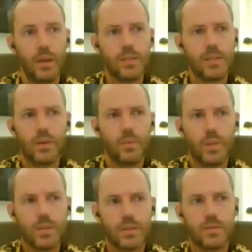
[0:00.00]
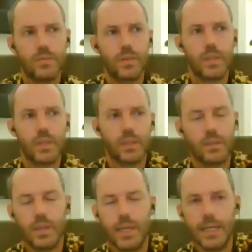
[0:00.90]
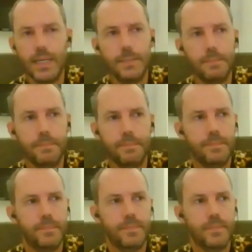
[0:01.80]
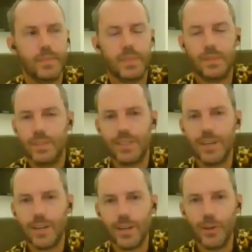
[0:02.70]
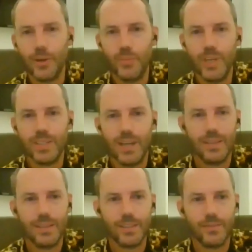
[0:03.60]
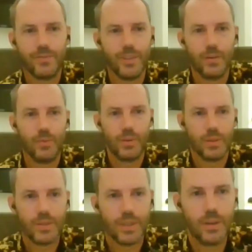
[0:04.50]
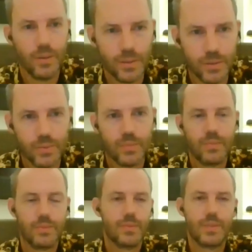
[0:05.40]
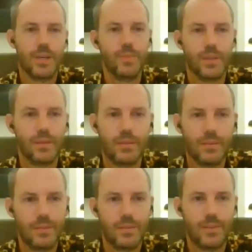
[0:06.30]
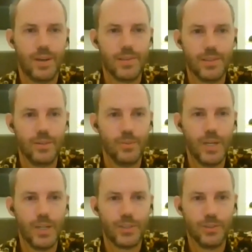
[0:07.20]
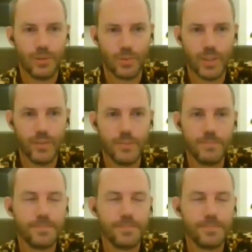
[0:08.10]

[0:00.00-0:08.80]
so it wasn't really, this gung ho mentality of, wanting to go and do something crazy or much or whatever.